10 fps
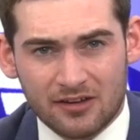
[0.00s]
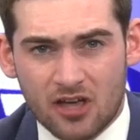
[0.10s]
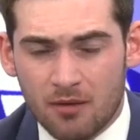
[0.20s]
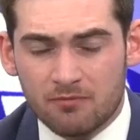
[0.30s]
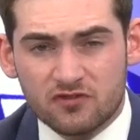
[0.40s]

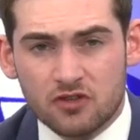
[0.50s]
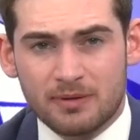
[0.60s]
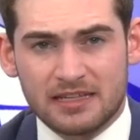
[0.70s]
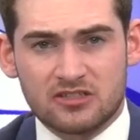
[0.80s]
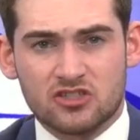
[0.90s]

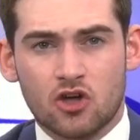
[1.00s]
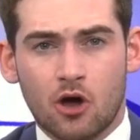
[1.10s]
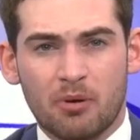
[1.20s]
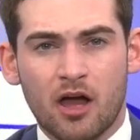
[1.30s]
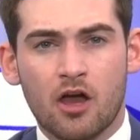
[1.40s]
comfortably to
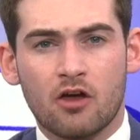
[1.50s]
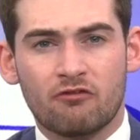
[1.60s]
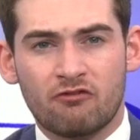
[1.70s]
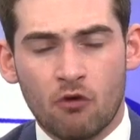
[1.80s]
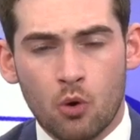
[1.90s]
top
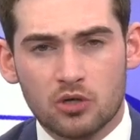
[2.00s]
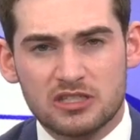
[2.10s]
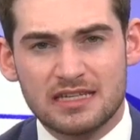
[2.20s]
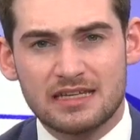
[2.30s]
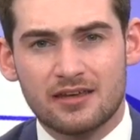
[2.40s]

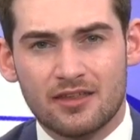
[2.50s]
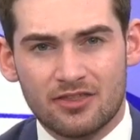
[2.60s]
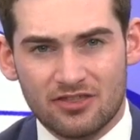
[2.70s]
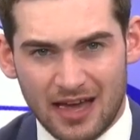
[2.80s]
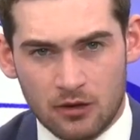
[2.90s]
forty
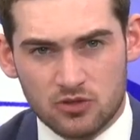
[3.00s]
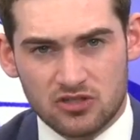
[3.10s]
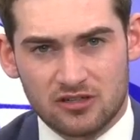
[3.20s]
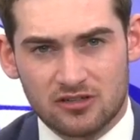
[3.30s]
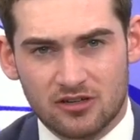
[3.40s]

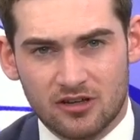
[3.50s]
thousand.